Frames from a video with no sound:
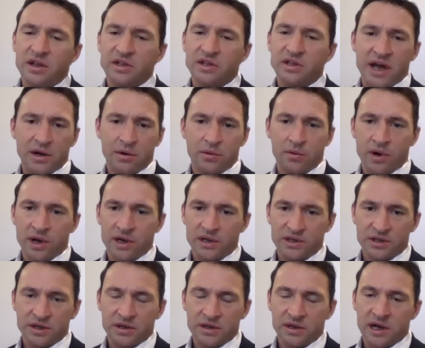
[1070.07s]
the tenant
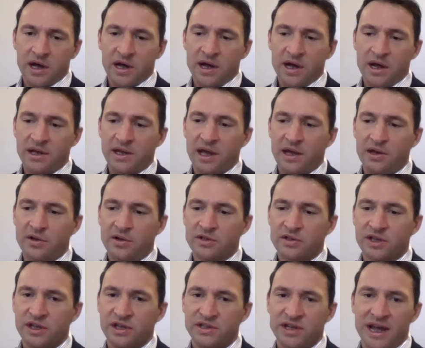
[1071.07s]
risk. Again,
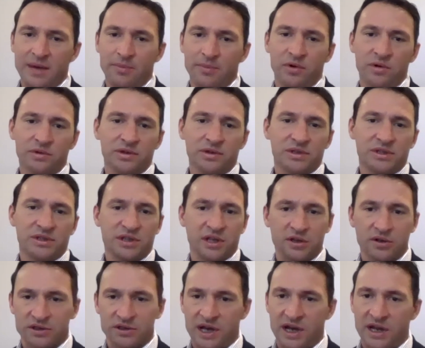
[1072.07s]
using the example,
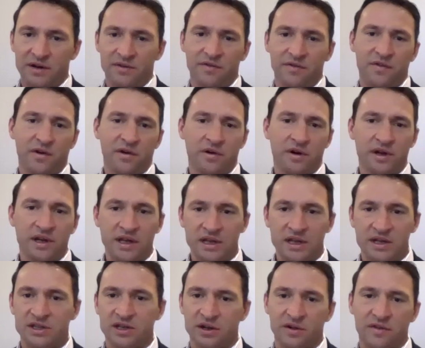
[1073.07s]
single tenant, very
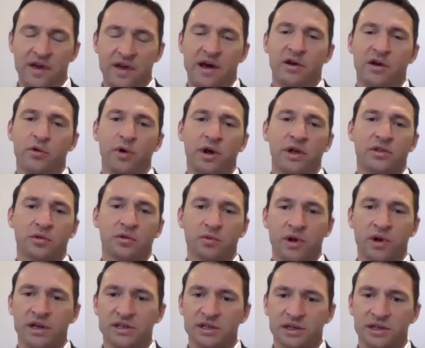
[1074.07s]
easy to evaluate the
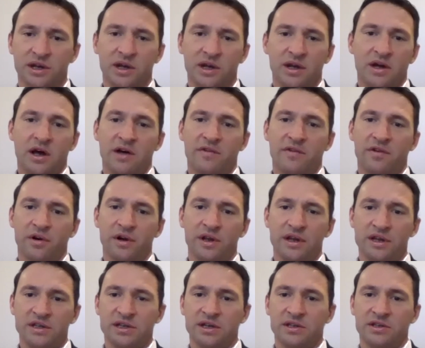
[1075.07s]
risk, very
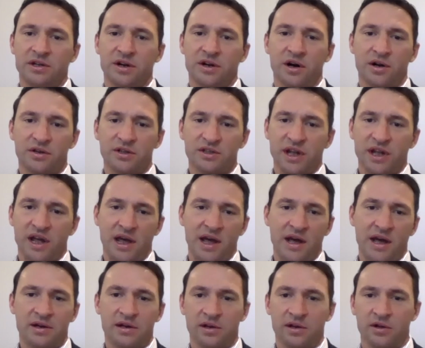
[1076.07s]
easy to
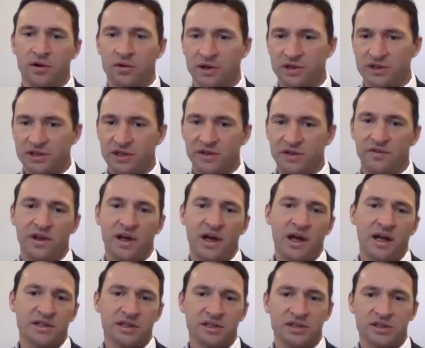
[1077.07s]
understand, a
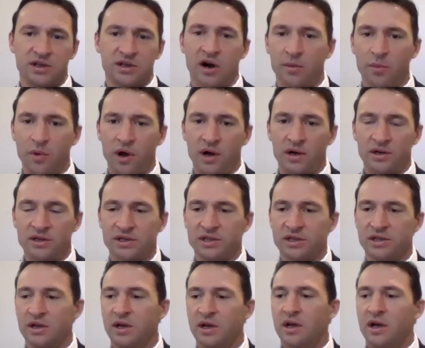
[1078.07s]
CVS, a Starbucks,
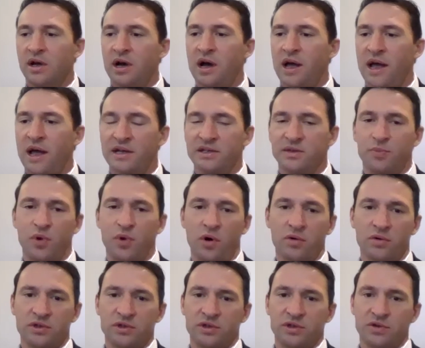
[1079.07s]
as
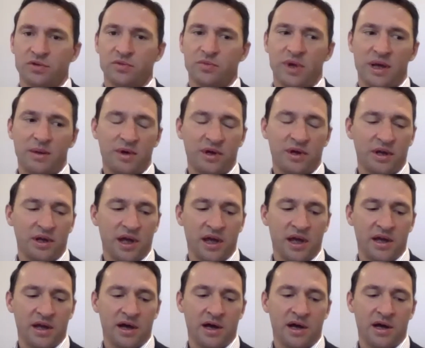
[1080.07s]
opposed to
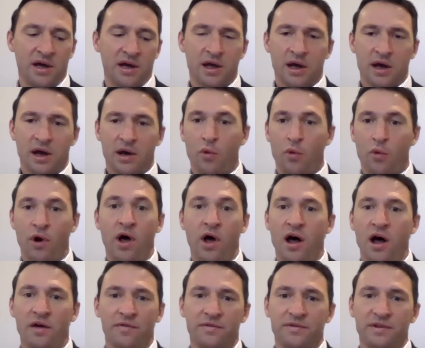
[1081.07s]
maybe a
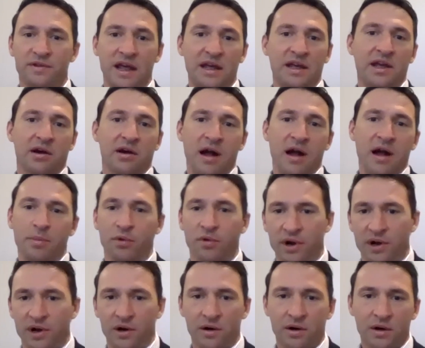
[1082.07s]
one-off daycare
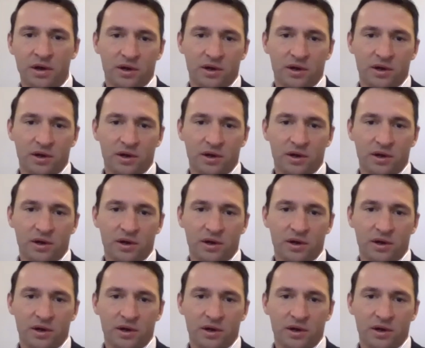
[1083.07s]
operator.